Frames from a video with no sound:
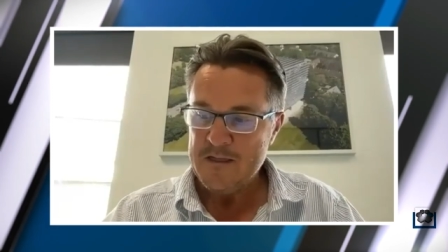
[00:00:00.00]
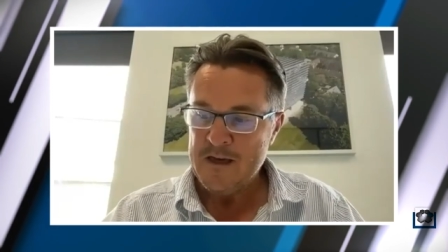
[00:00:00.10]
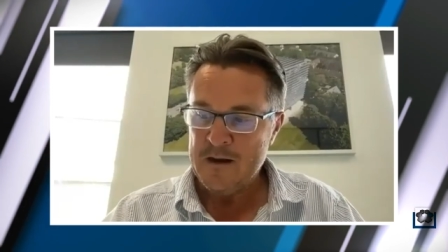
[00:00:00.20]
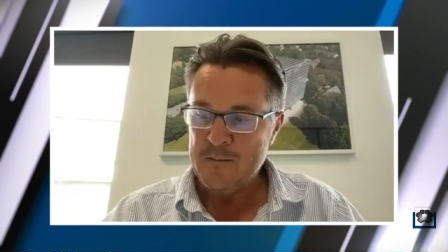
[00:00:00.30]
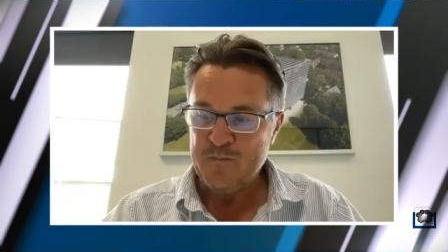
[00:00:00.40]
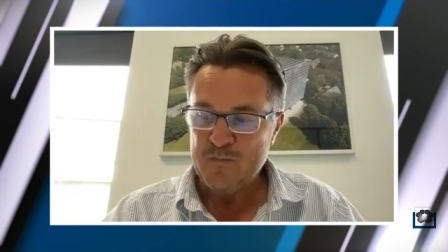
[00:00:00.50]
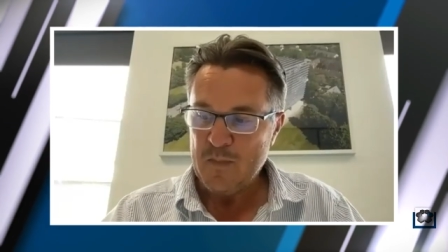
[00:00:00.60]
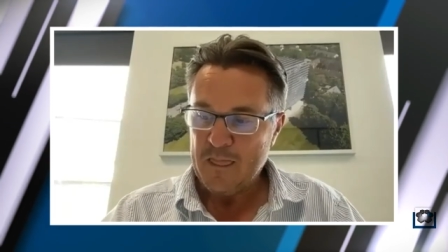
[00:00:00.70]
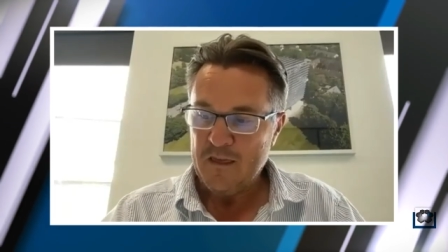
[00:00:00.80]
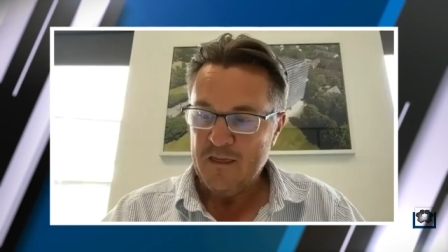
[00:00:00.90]
Then
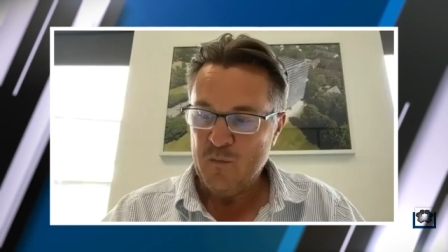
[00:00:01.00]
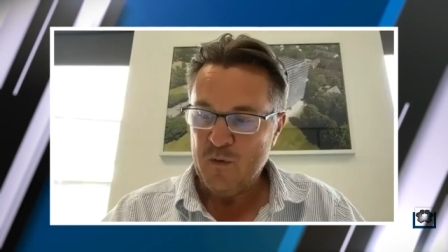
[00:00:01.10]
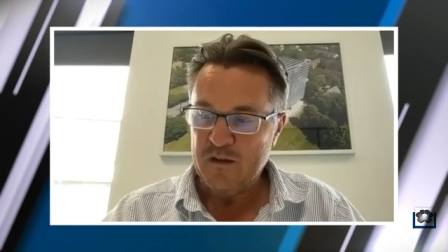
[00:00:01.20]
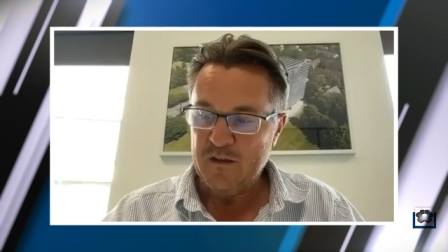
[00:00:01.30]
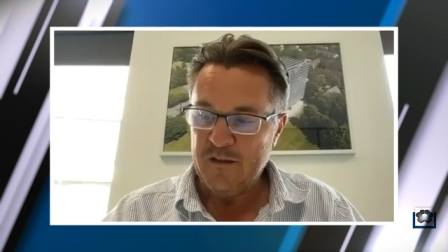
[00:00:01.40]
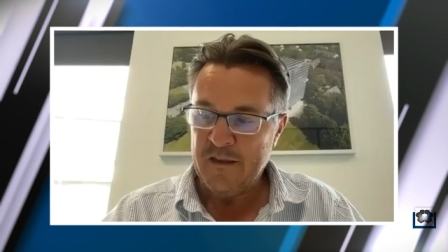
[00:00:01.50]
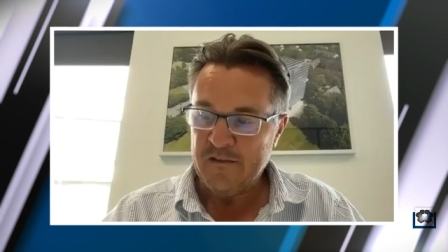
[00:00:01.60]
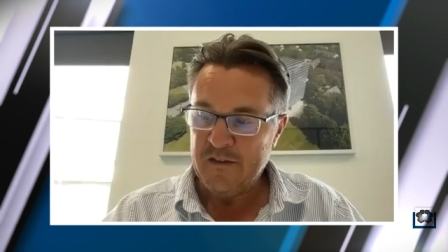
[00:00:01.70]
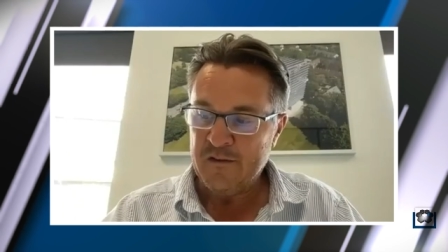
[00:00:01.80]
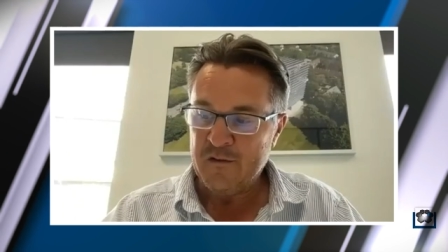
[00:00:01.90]
then we
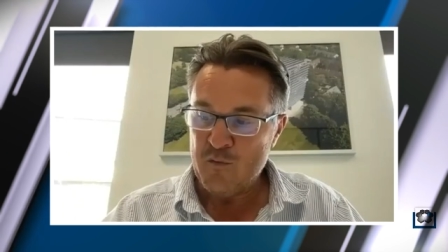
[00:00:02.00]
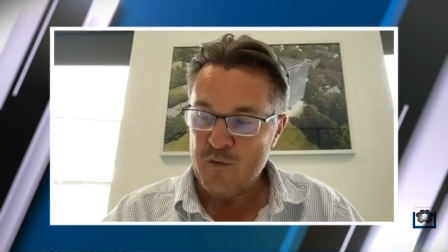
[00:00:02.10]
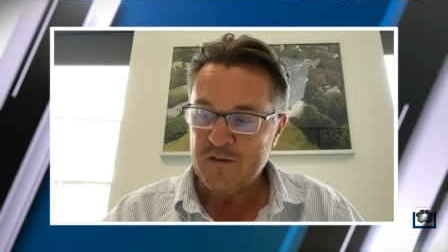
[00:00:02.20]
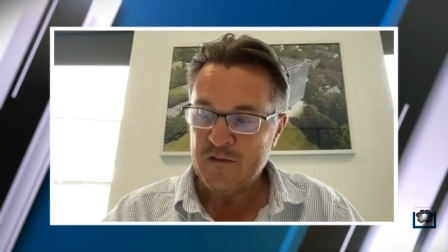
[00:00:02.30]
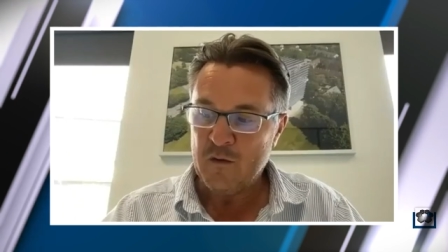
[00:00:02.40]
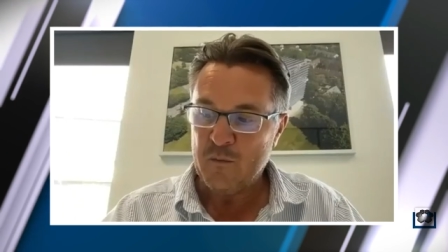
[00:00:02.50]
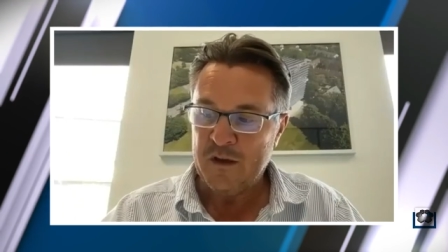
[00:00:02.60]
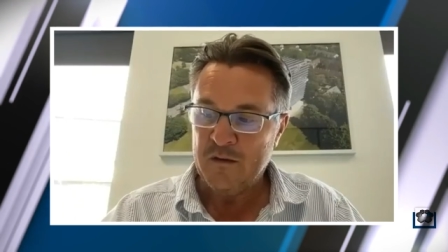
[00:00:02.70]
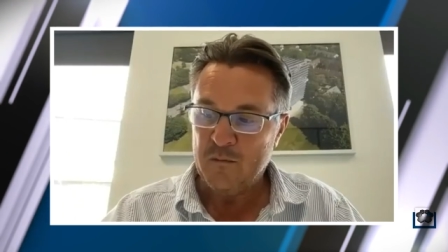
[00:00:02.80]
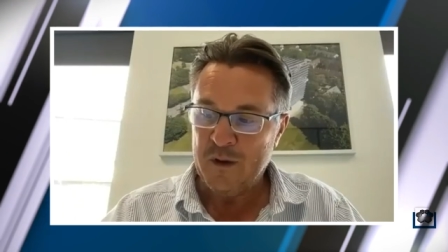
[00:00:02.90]
there, there's a risk that
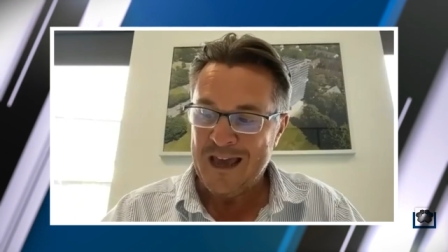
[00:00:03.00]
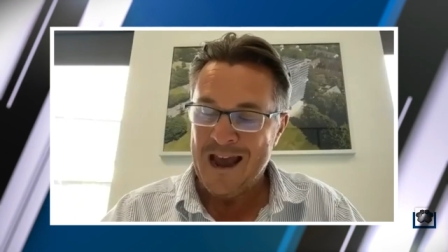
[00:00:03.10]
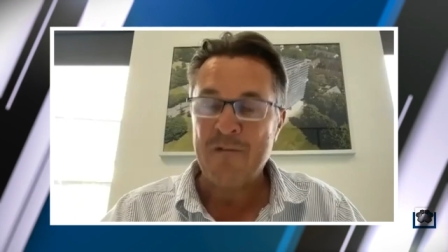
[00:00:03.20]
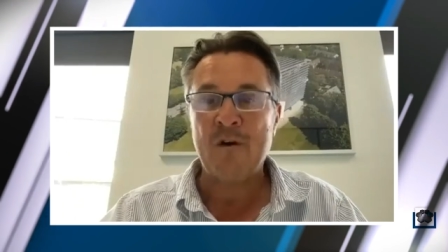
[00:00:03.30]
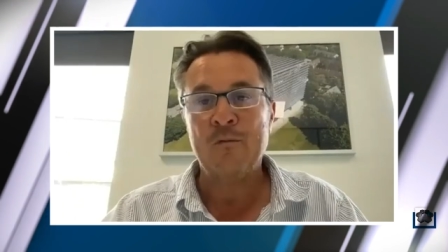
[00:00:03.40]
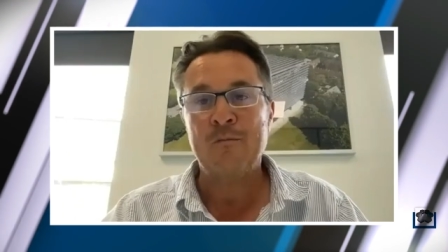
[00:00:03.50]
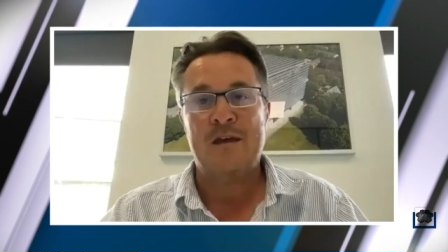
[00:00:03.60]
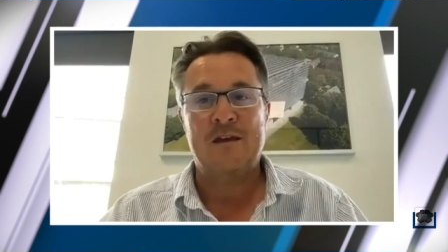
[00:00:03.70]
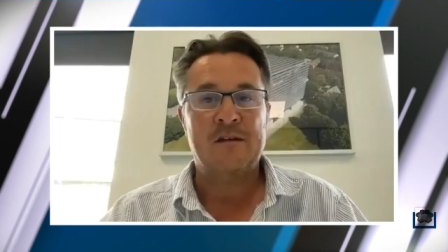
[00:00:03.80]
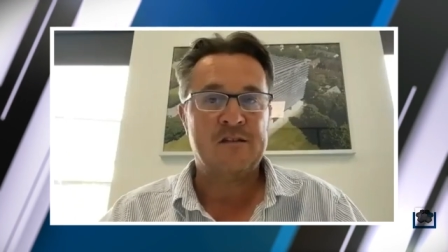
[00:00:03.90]
we we carry on
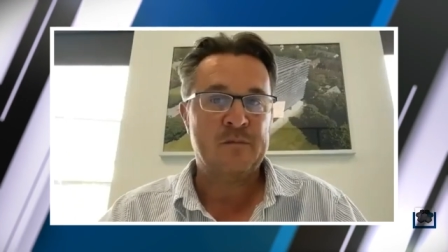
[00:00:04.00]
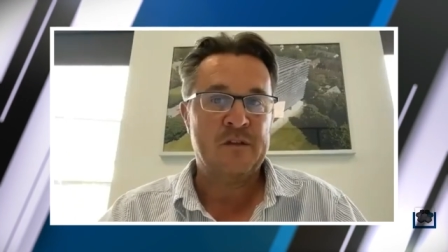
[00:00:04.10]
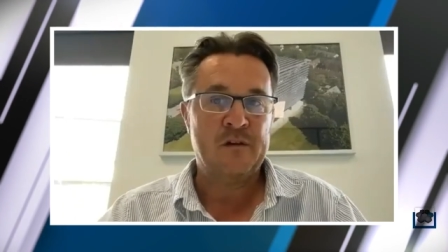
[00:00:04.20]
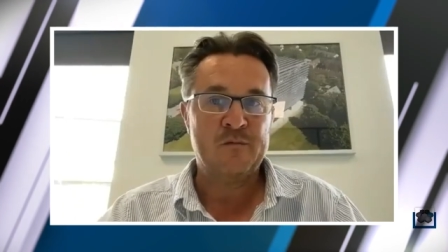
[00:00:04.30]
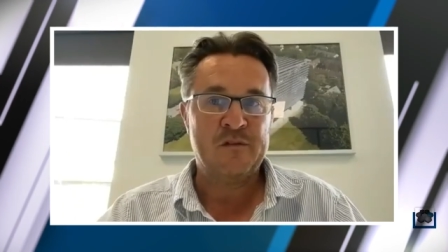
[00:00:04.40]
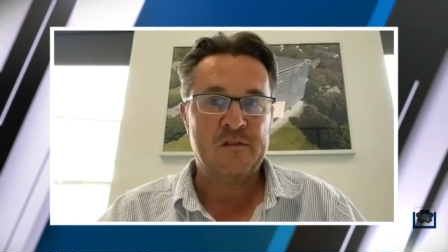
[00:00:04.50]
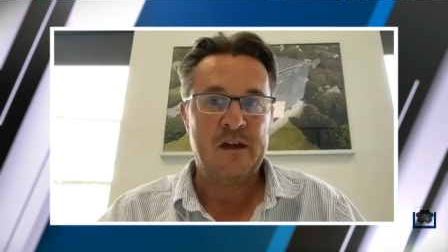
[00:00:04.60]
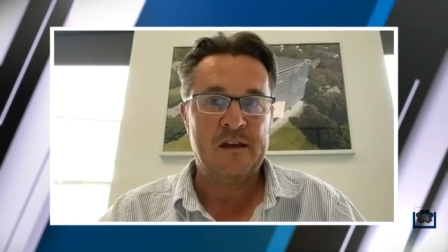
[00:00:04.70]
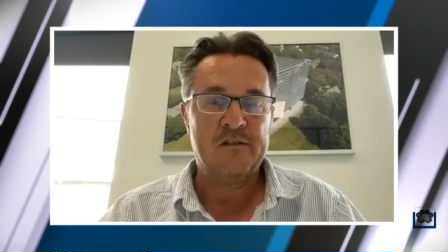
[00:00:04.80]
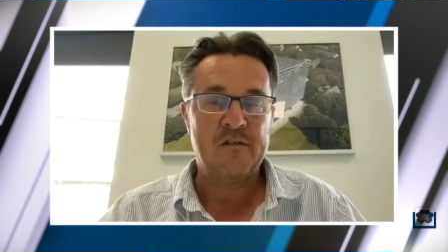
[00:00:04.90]
making some of those
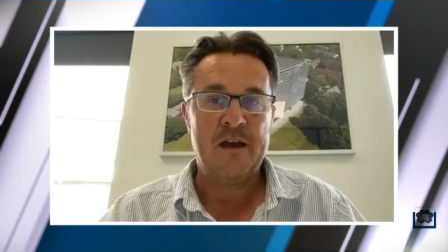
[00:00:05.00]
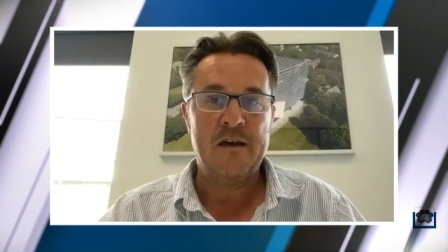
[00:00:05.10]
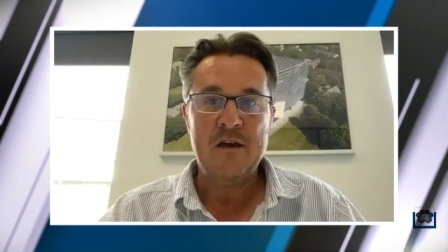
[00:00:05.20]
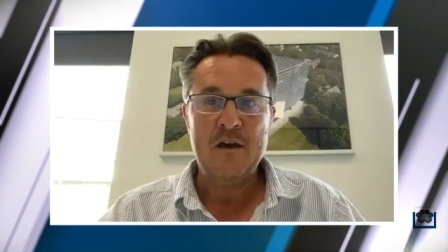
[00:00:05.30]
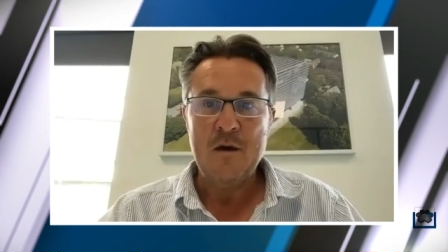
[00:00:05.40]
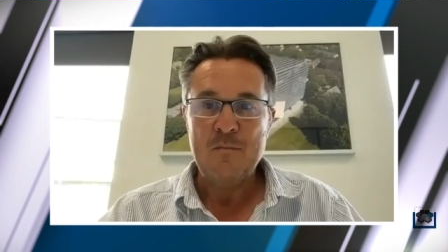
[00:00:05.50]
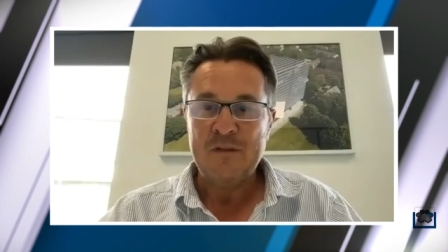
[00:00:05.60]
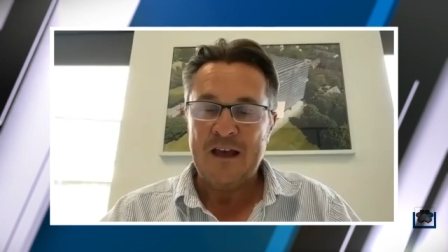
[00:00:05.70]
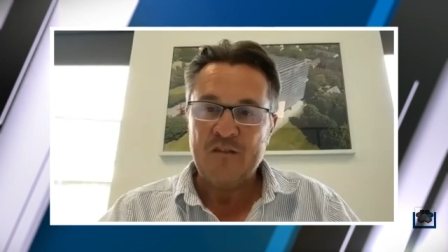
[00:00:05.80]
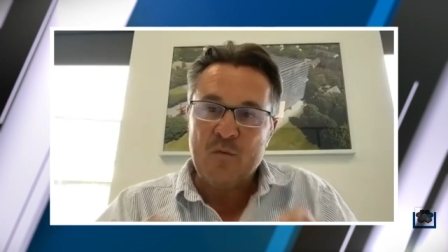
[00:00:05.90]
mistakes right
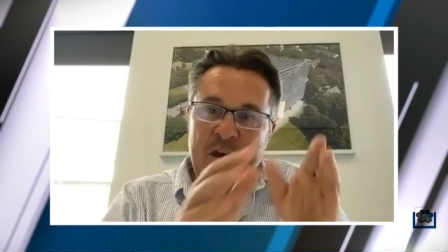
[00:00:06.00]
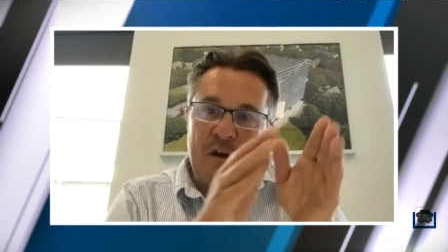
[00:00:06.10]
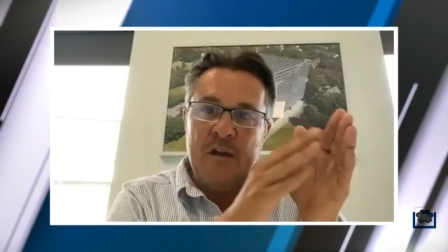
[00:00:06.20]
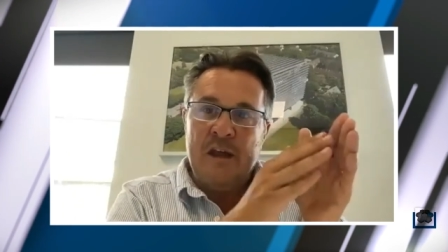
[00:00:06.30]
but that's where